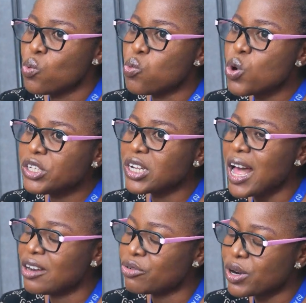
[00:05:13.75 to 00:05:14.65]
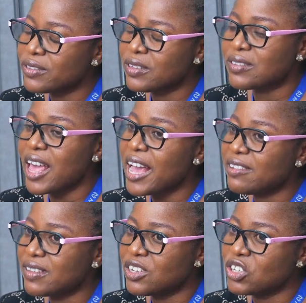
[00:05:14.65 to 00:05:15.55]
which addresses
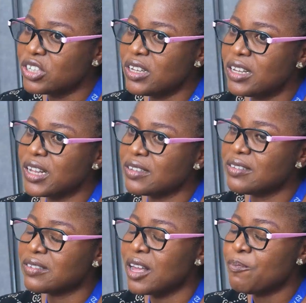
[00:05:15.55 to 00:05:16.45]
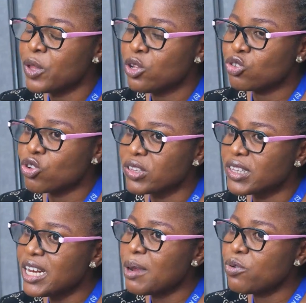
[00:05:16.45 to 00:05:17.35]
SDG, that is a
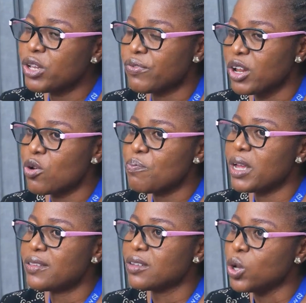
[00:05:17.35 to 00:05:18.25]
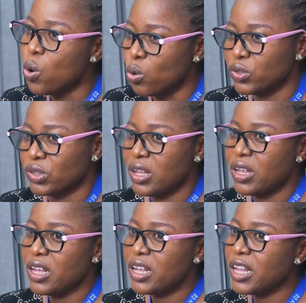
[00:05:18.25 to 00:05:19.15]
sustainable development goals
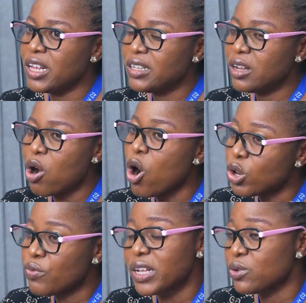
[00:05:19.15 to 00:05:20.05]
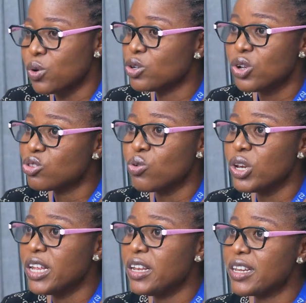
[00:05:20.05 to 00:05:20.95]
in all over the world, not
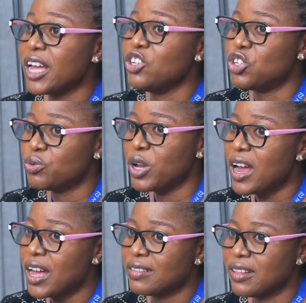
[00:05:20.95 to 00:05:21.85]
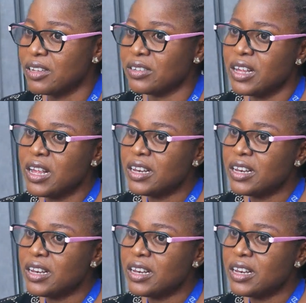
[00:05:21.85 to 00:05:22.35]
only Nigeria at large.